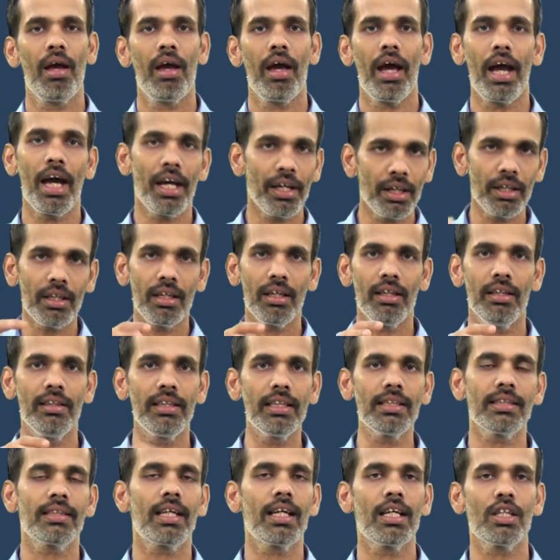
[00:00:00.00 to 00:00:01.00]
and in
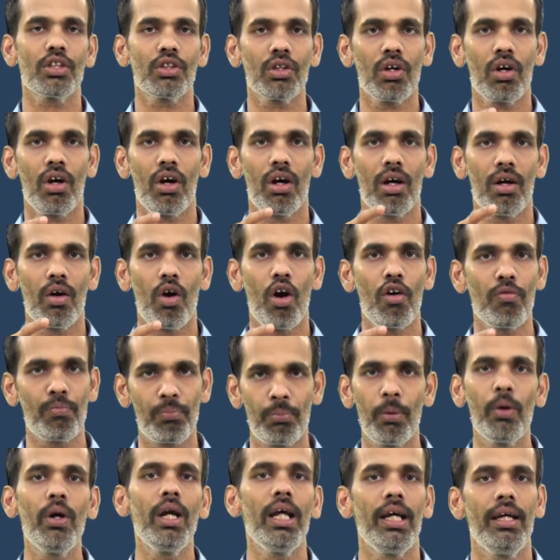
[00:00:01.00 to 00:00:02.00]
this case of
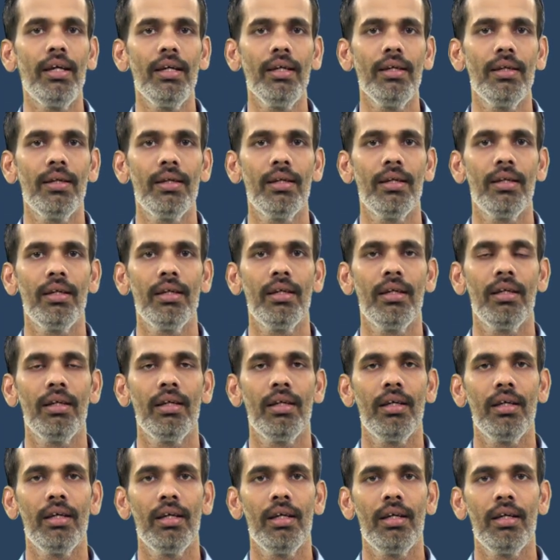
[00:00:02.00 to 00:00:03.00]
pulley,
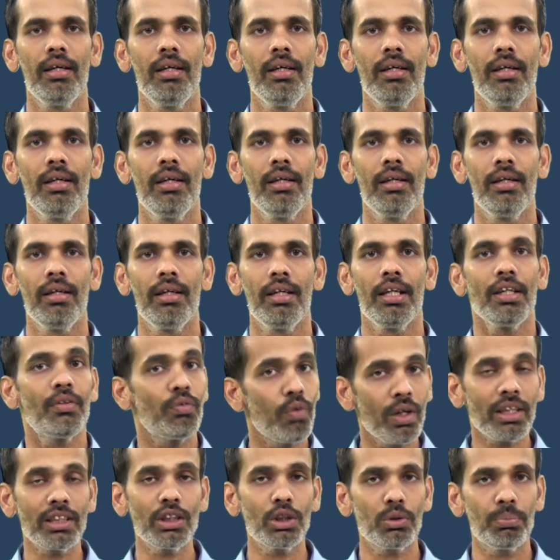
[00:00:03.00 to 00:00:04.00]
it
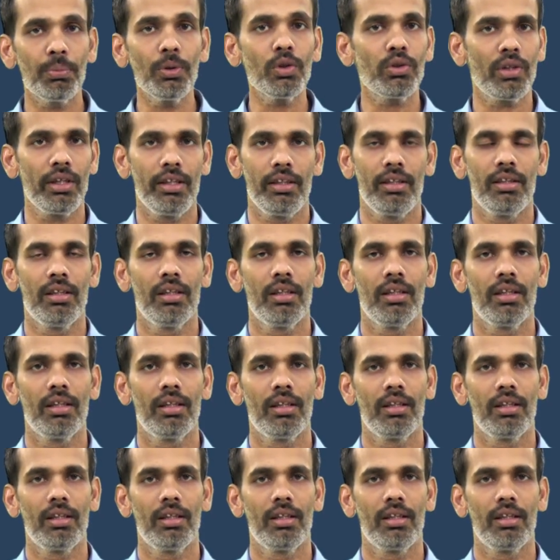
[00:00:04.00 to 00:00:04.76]
works smoothly.